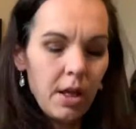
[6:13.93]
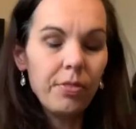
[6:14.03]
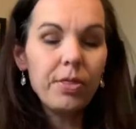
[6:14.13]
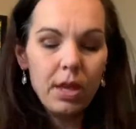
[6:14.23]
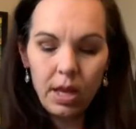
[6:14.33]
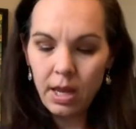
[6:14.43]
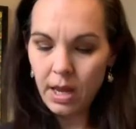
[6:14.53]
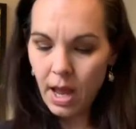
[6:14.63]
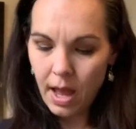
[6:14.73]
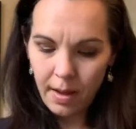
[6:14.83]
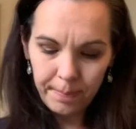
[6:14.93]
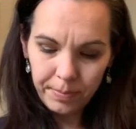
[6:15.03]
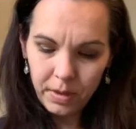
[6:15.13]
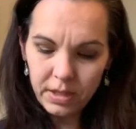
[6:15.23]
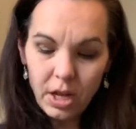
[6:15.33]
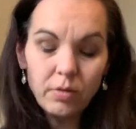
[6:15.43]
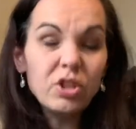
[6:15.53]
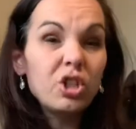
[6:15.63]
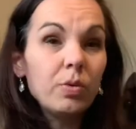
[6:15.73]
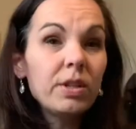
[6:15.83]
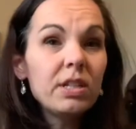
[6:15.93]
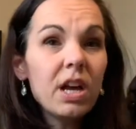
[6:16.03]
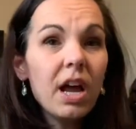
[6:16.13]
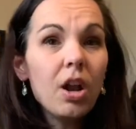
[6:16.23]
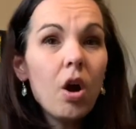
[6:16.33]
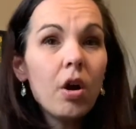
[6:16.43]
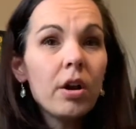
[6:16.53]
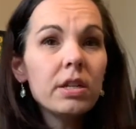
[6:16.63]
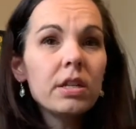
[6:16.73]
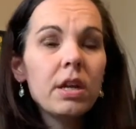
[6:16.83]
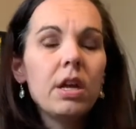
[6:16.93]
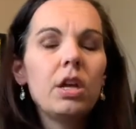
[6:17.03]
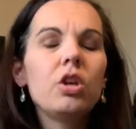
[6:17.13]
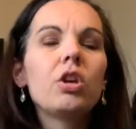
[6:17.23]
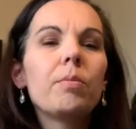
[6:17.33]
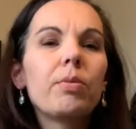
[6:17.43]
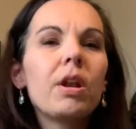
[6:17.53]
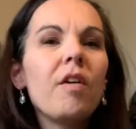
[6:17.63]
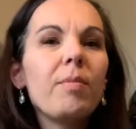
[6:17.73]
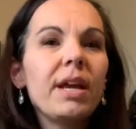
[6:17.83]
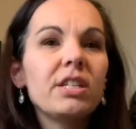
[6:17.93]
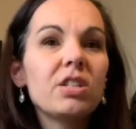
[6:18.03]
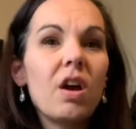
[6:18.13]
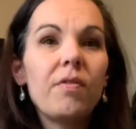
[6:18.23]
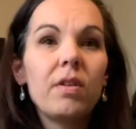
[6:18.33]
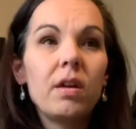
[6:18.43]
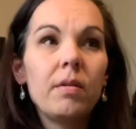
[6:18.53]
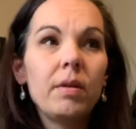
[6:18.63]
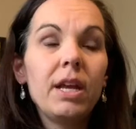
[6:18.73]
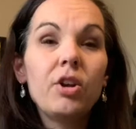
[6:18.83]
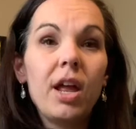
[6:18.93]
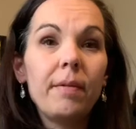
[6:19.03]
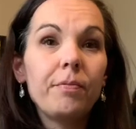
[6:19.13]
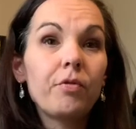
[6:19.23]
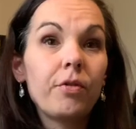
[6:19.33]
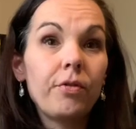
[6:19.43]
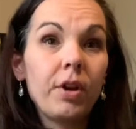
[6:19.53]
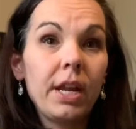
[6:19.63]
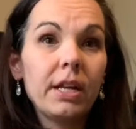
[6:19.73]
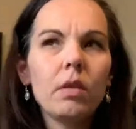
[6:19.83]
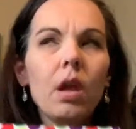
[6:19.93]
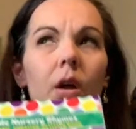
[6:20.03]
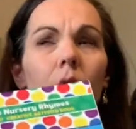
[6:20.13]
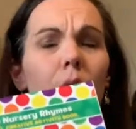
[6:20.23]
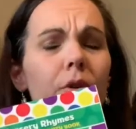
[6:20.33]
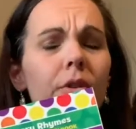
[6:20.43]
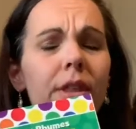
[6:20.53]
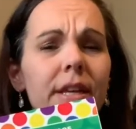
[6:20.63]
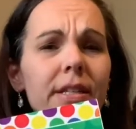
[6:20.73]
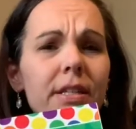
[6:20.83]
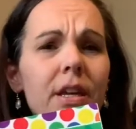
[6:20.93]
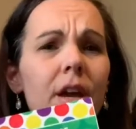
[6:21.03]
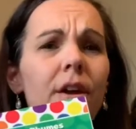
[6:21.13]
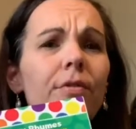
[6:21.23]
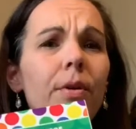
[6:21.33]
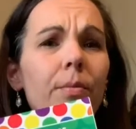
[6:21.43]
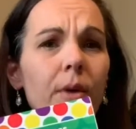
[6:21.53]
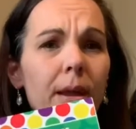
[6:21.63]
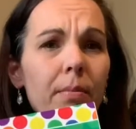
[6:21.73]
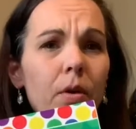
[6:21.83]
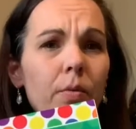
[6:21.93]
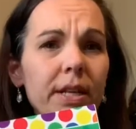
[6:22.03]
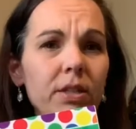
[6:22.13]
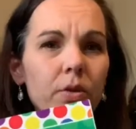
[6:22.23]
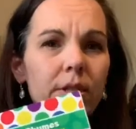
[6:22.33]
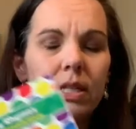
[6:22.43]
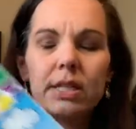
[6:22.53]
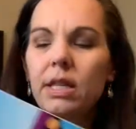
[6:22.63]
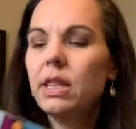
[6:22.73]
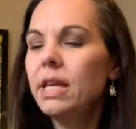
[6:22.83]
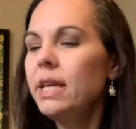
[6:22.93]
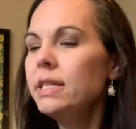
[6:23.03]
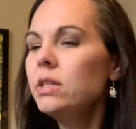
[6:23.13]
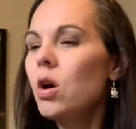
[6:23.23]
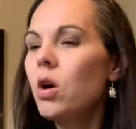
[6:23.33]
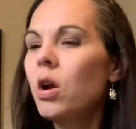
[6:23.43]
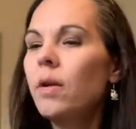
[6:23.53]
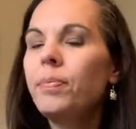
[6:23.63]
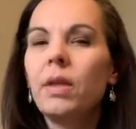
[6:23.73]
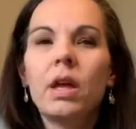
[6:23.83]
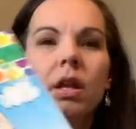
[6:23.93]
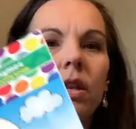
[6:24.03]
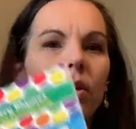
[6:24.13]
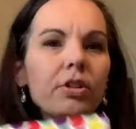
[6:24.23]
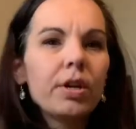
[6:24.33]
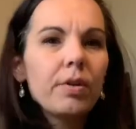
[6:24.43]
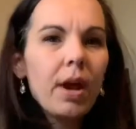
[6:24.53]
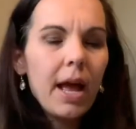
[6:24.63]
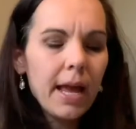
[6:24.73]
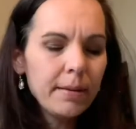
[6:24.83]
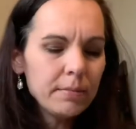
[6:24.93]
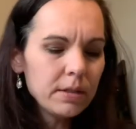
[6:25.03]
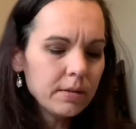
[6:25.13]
the, it's called Do-A-Dot art. You can print off pages off the internet for free. I ordered these from Rainbow Resources, and these are nursery rhymes.